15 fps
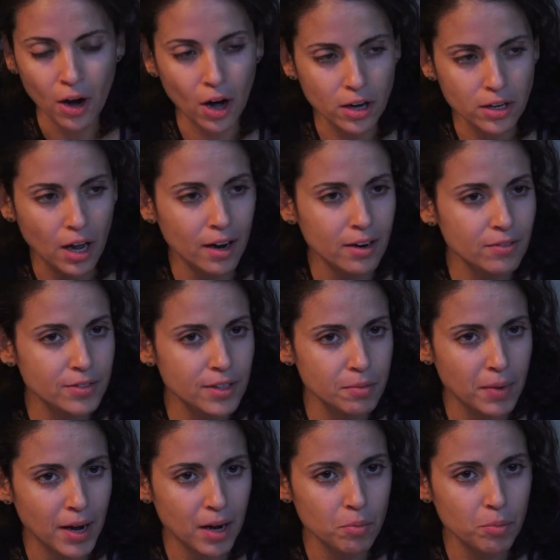a lot of
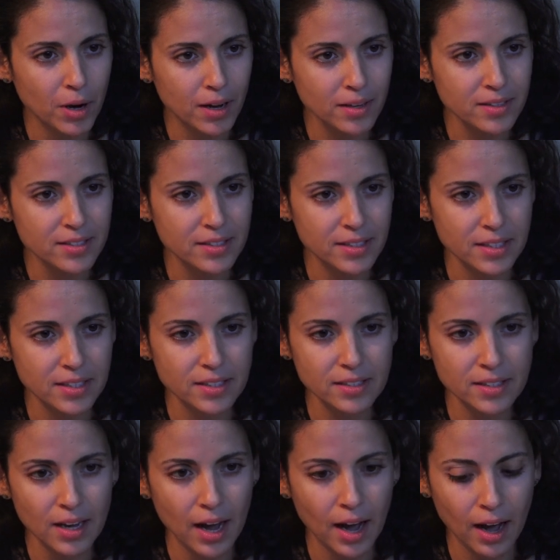demand
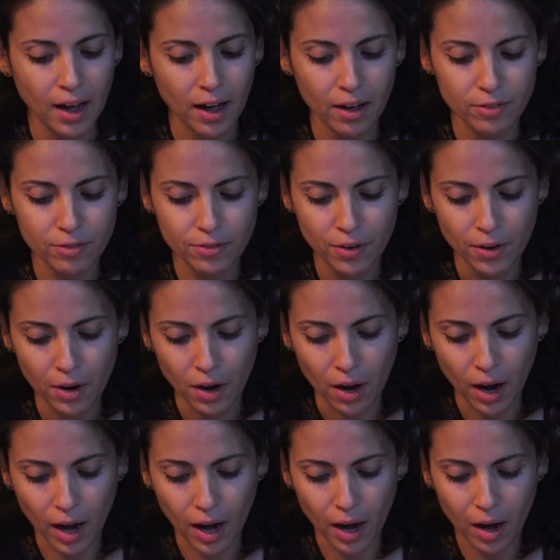policies have
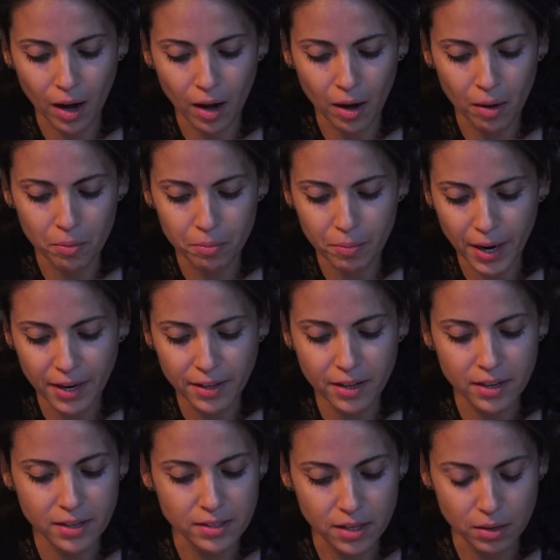made the
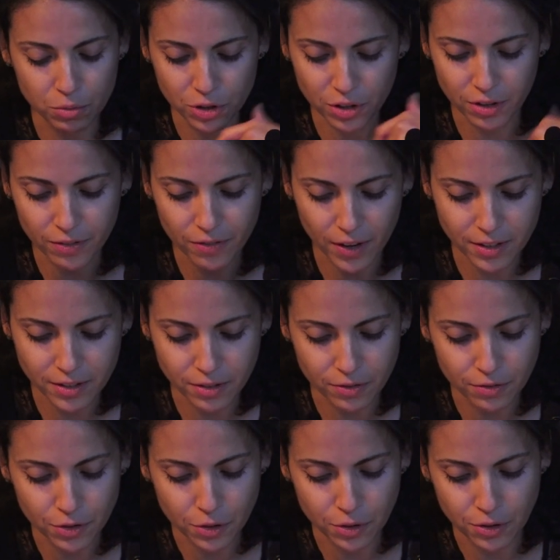consumption of fossil
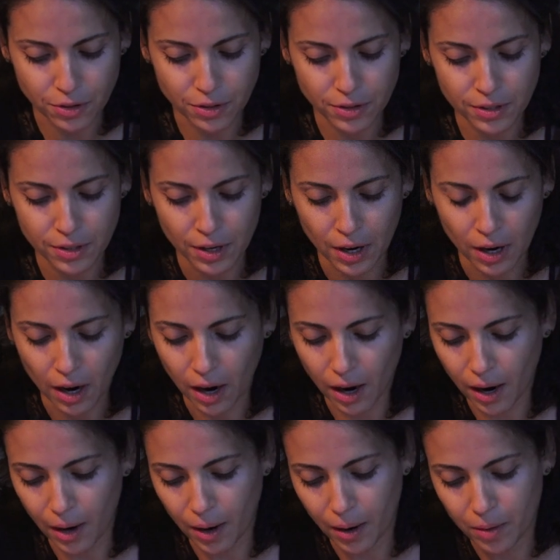fuels
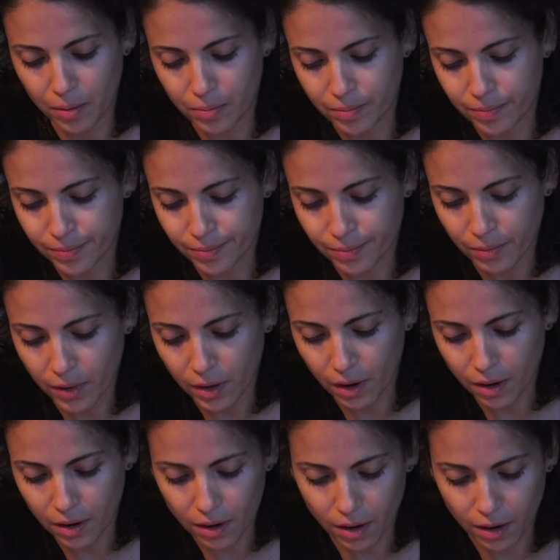
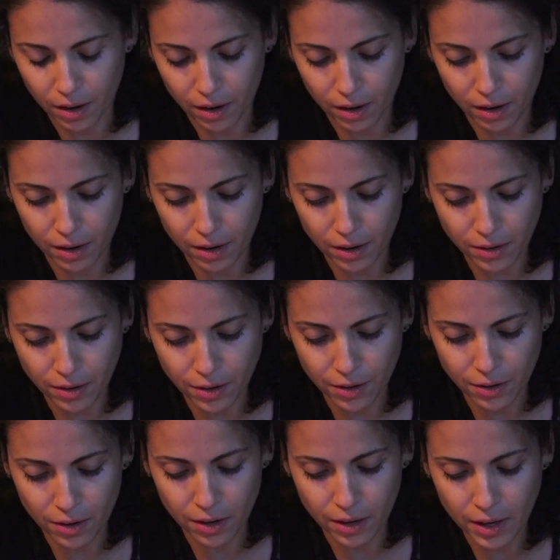
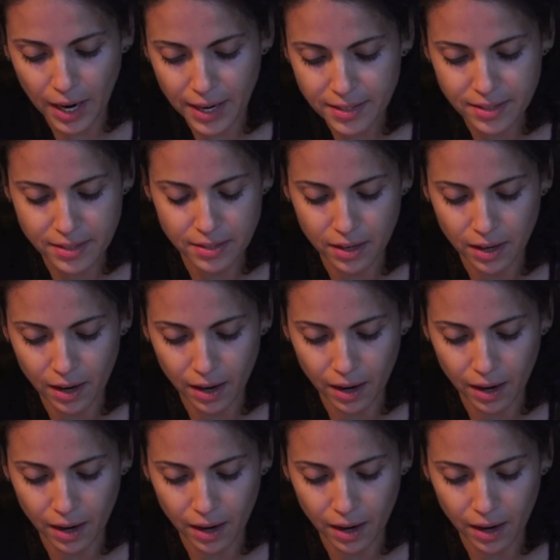less